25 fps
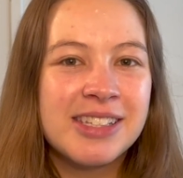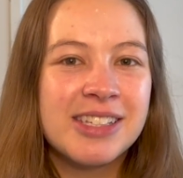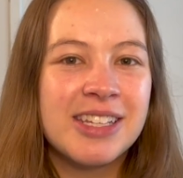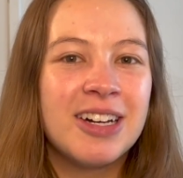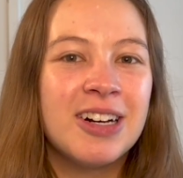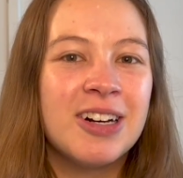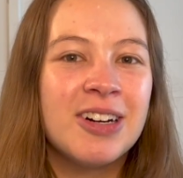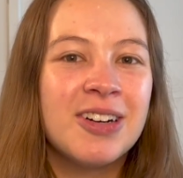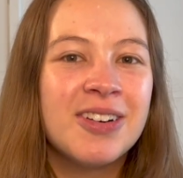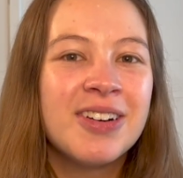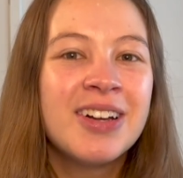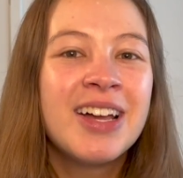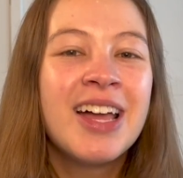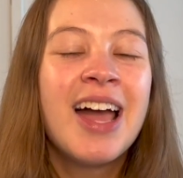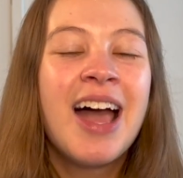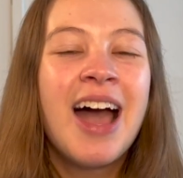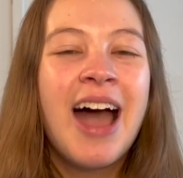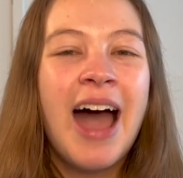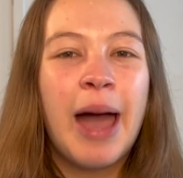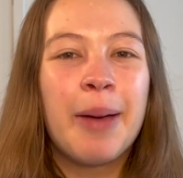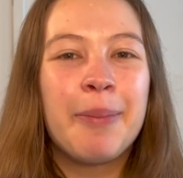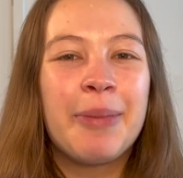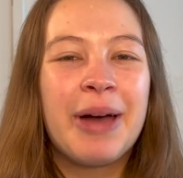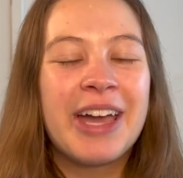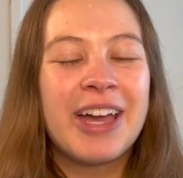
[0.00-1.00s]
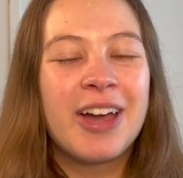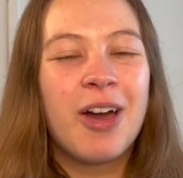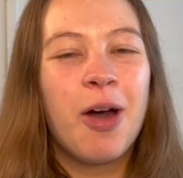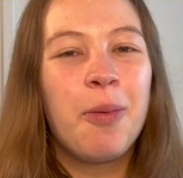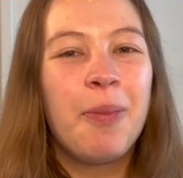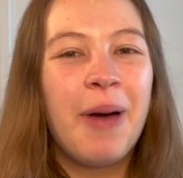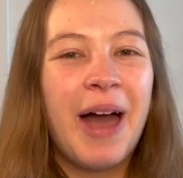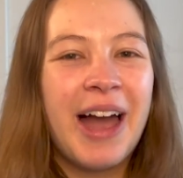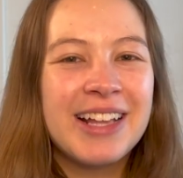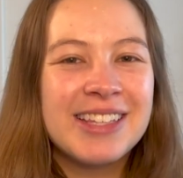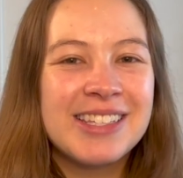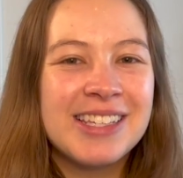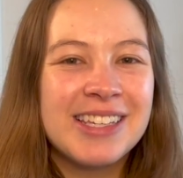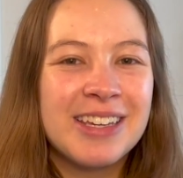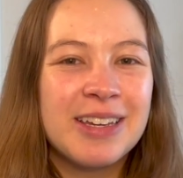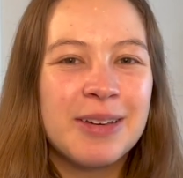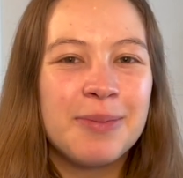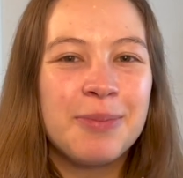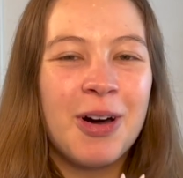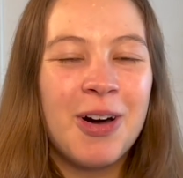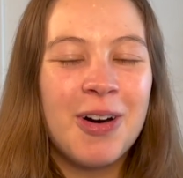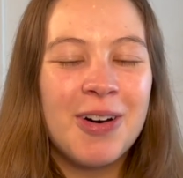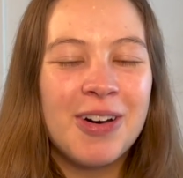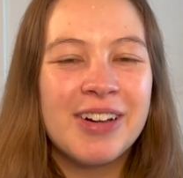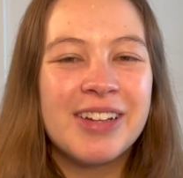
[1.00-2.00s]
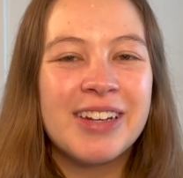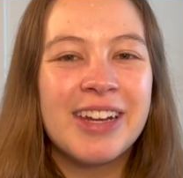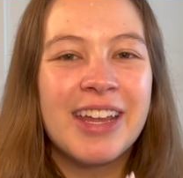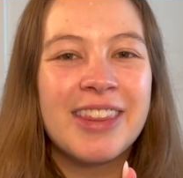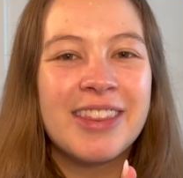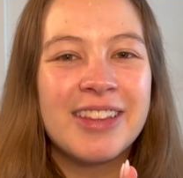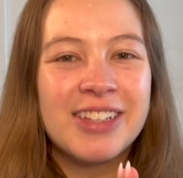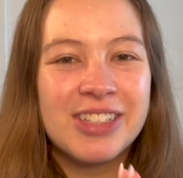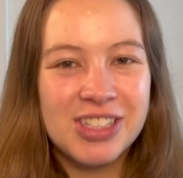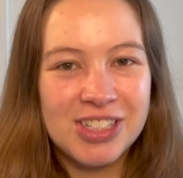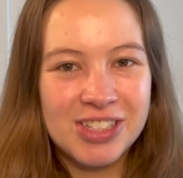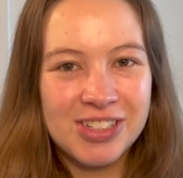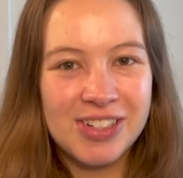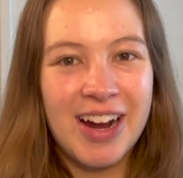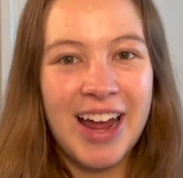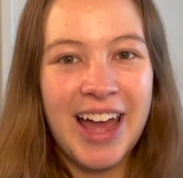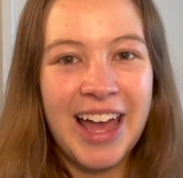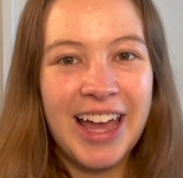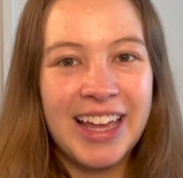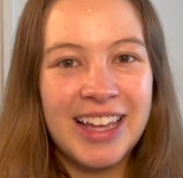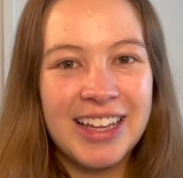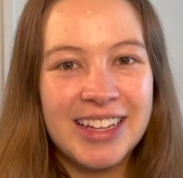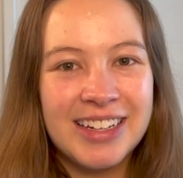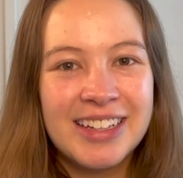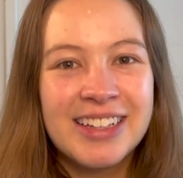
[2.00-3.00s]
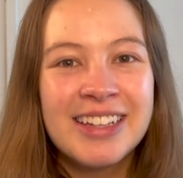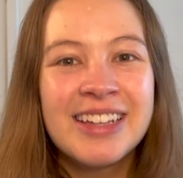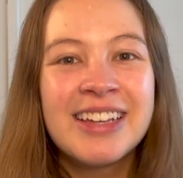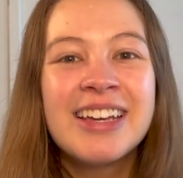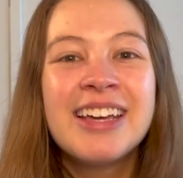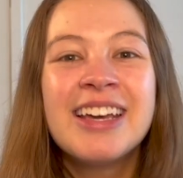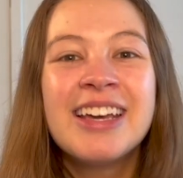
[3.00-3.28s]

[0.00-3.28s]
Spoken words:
So I might go back to him on the tread.